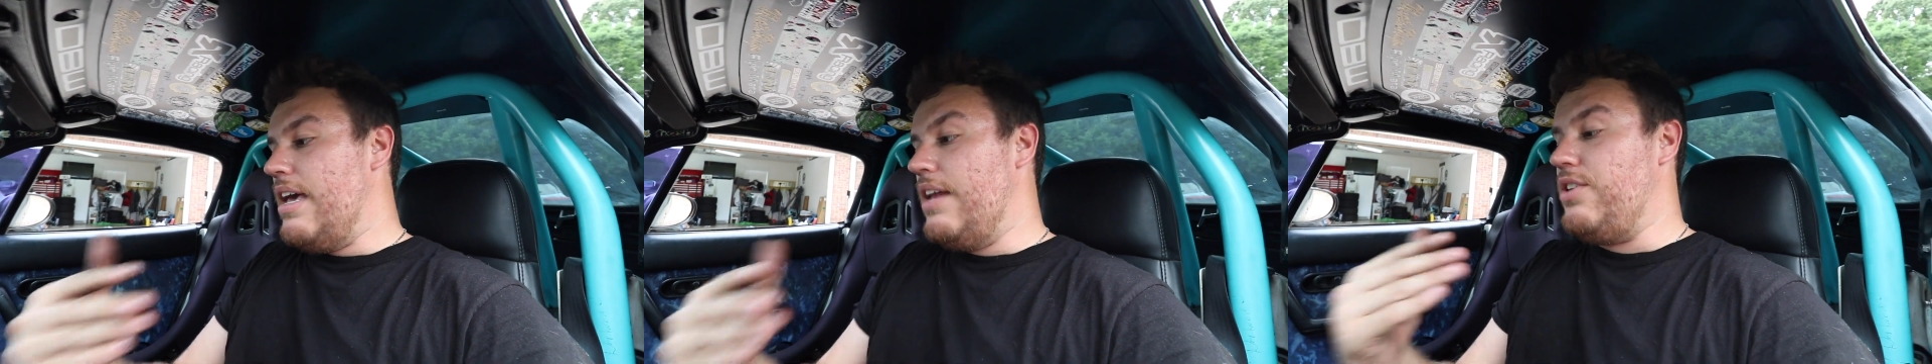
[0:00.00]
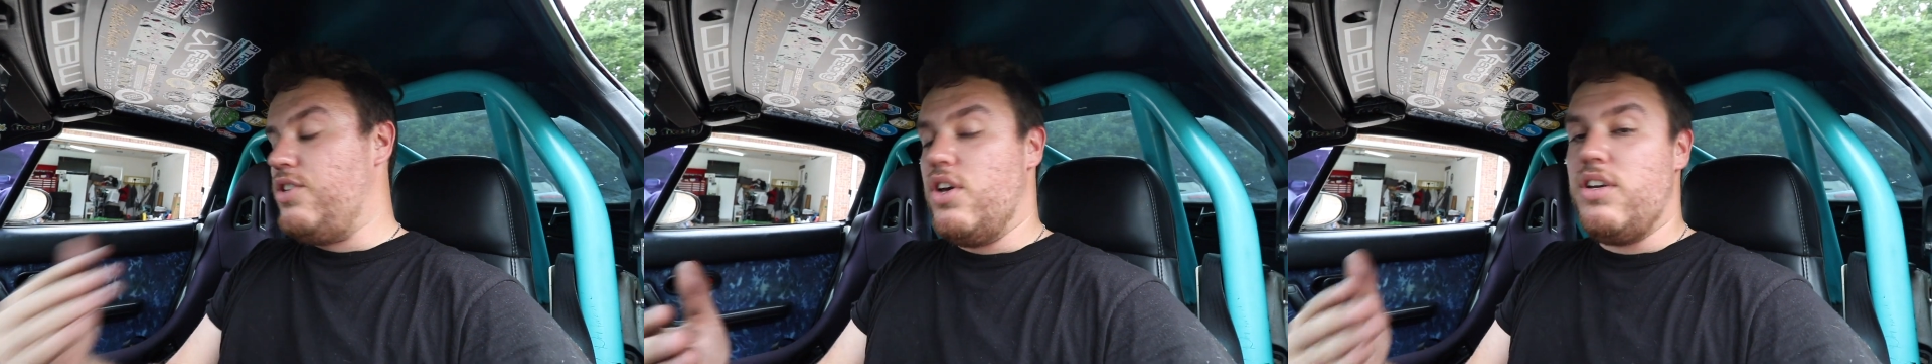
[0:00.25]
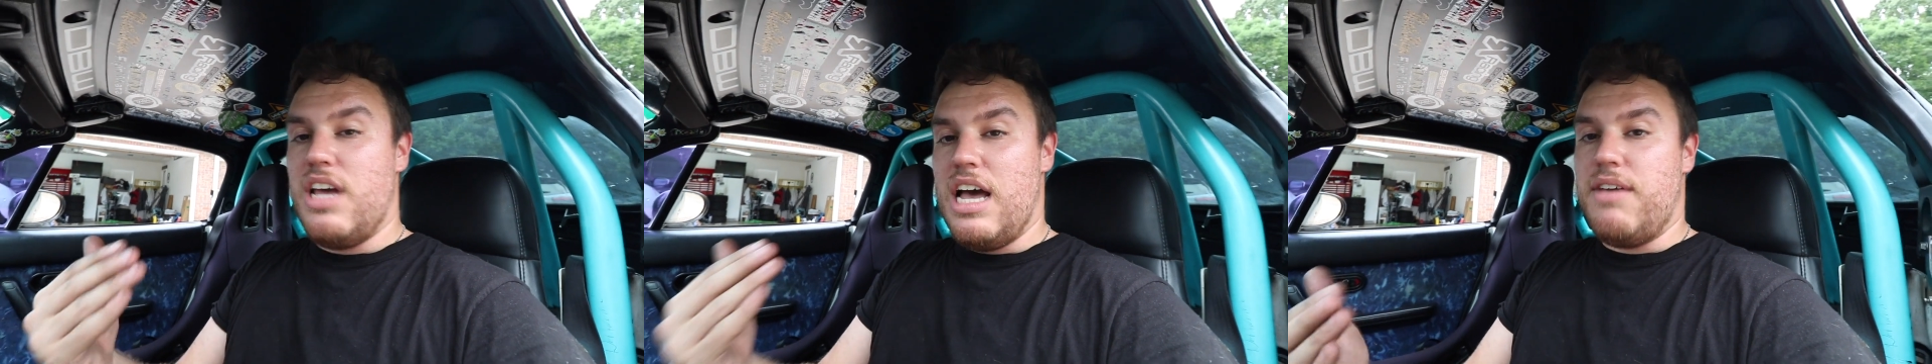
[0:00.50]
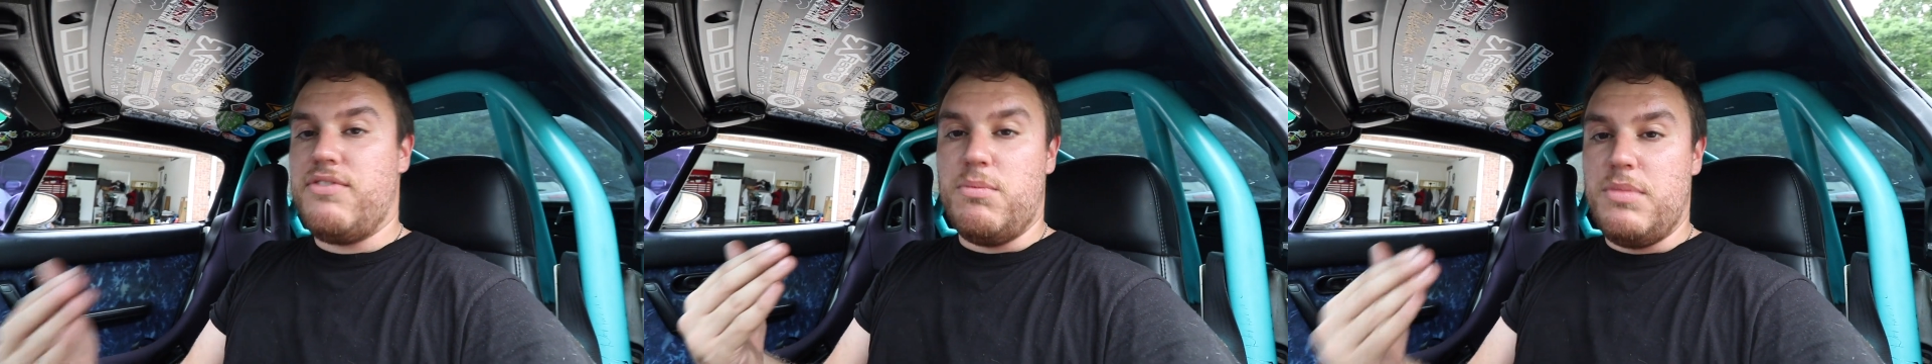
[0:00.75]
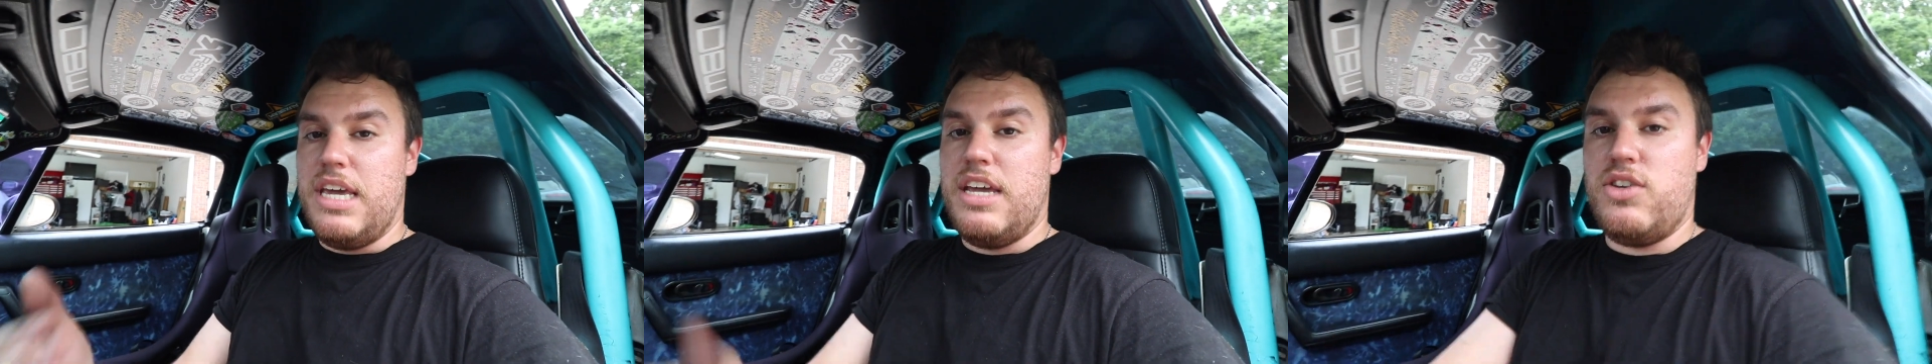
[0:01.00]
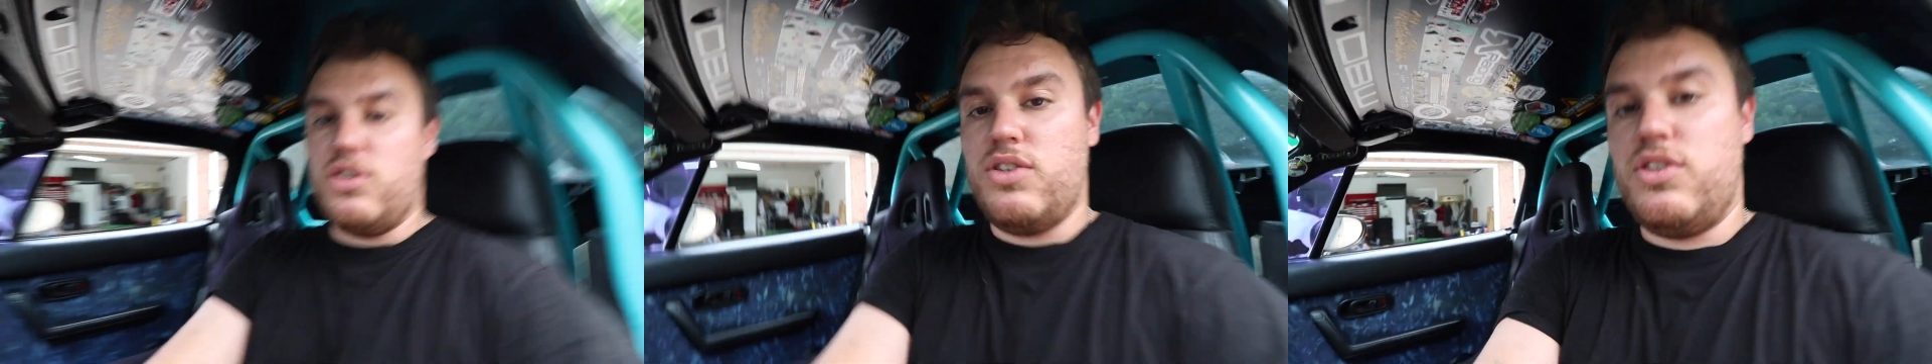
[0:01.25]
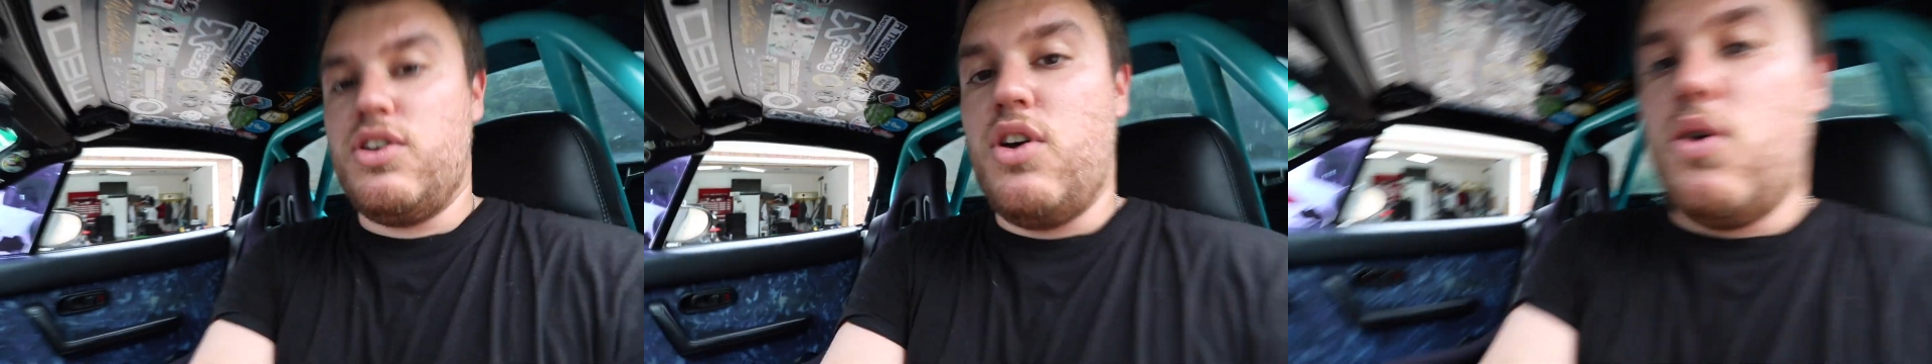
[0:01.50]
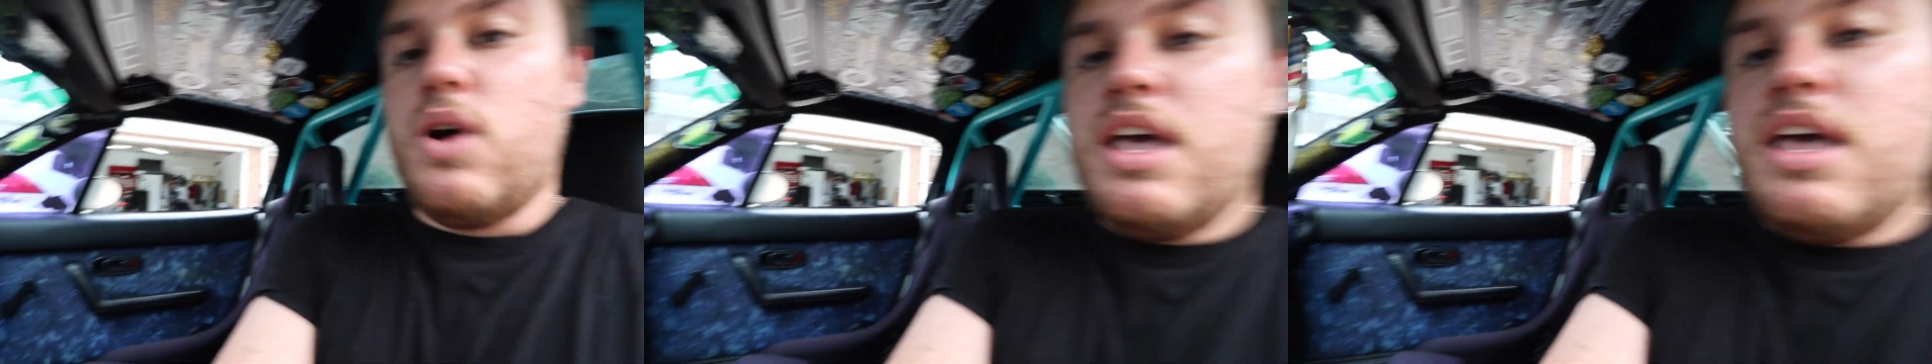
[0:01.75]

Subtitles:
It is good to have some gauges. So